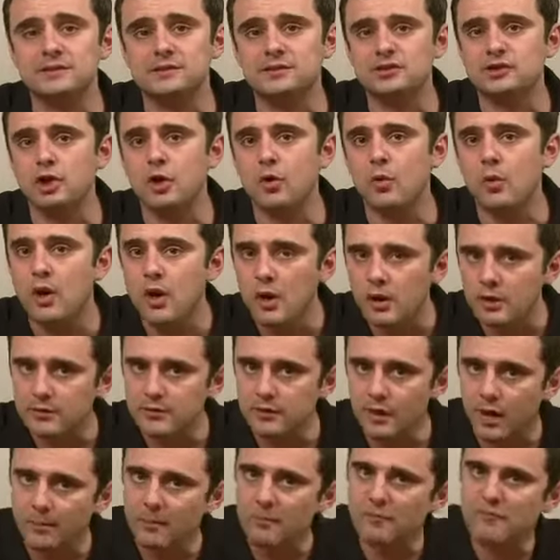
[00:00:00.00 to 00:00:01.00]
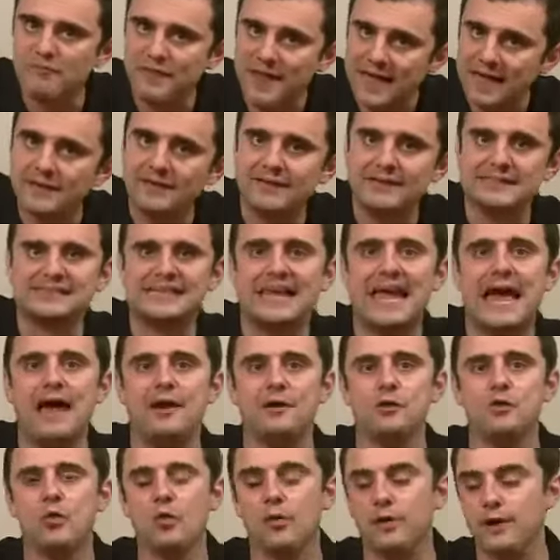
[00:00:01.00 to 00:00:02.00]
So I'm a fan of this
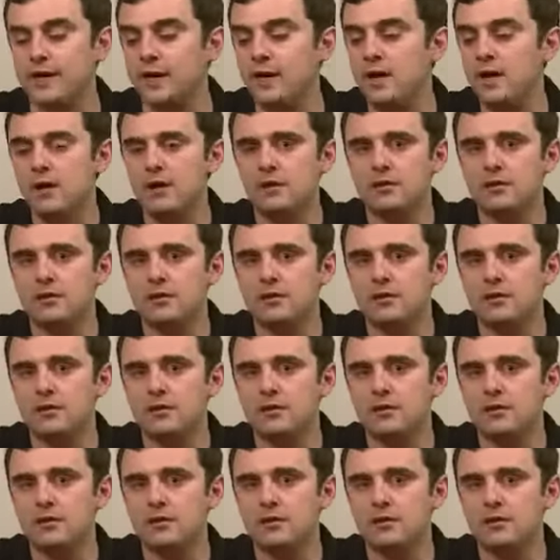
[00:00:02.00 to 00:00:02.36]
category.